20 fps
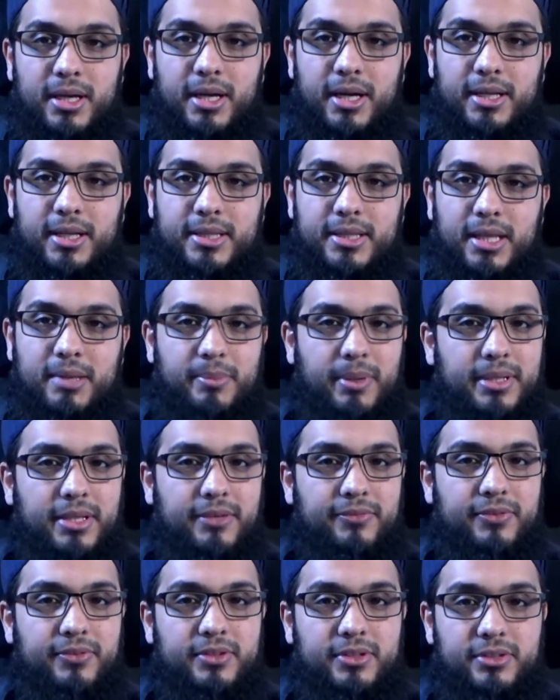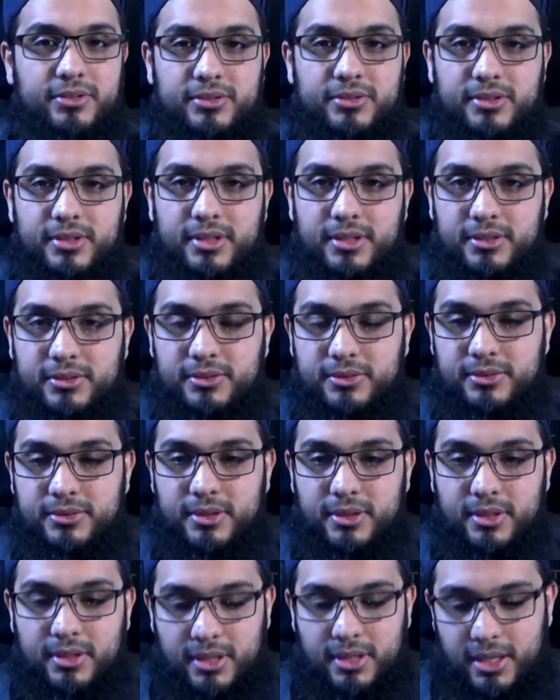and that by definition is
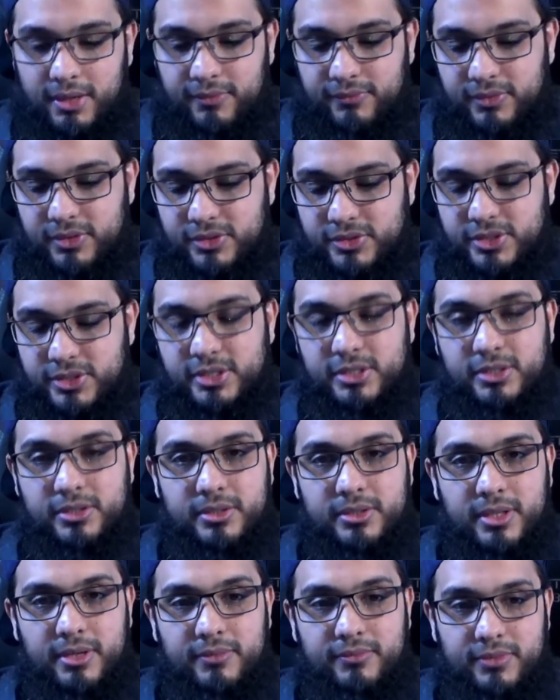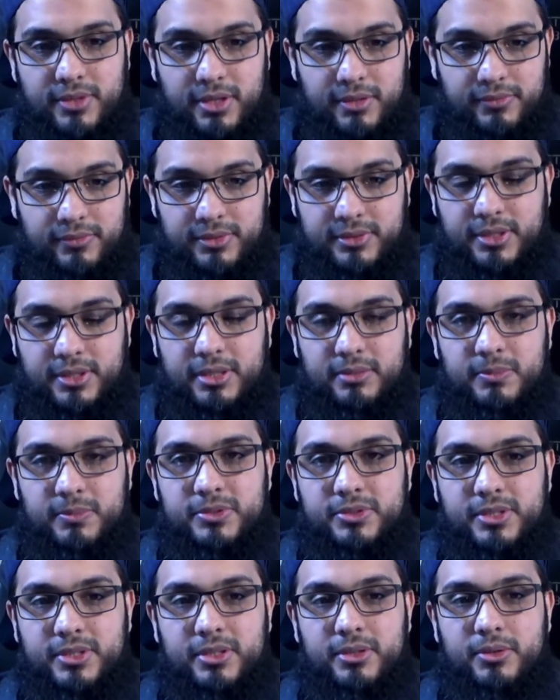every jild, every animal
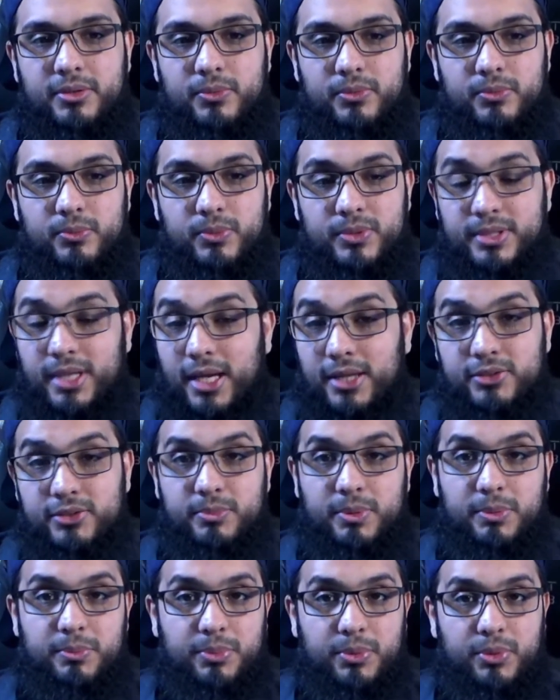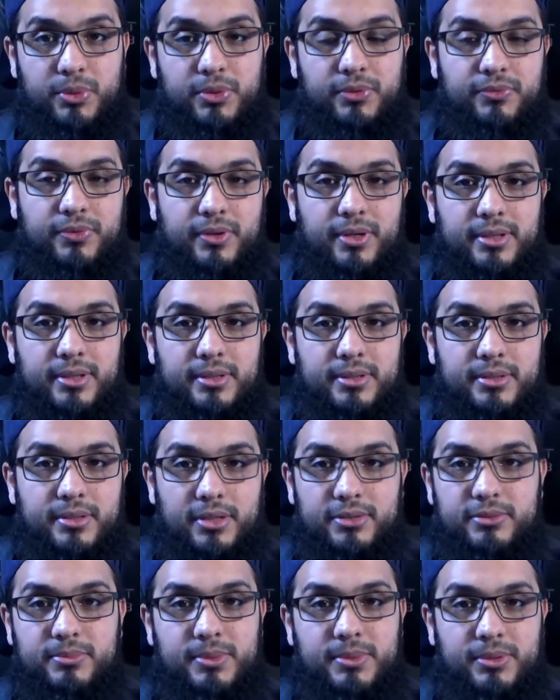skin which hasn't been purified,
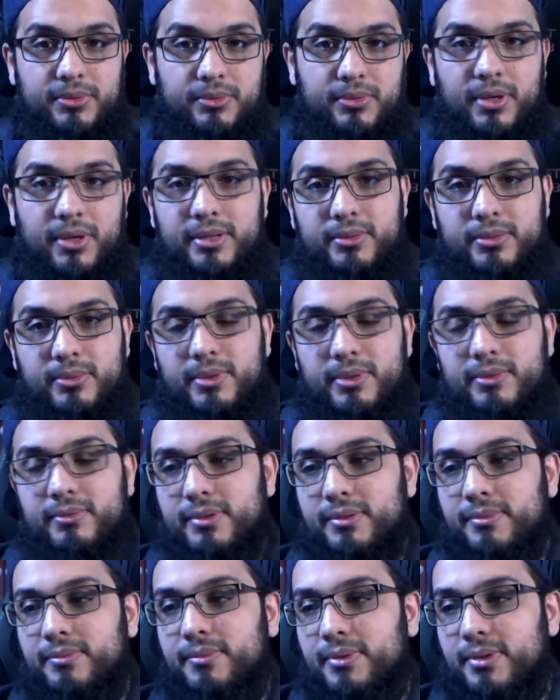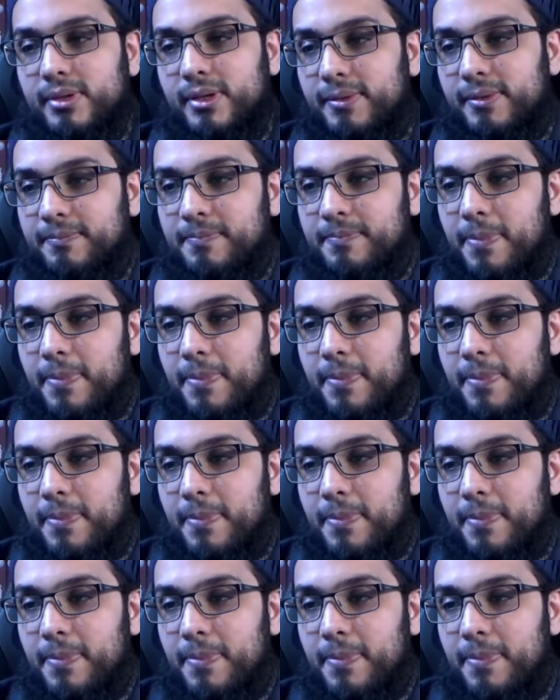hasn't been dried or whatever, right?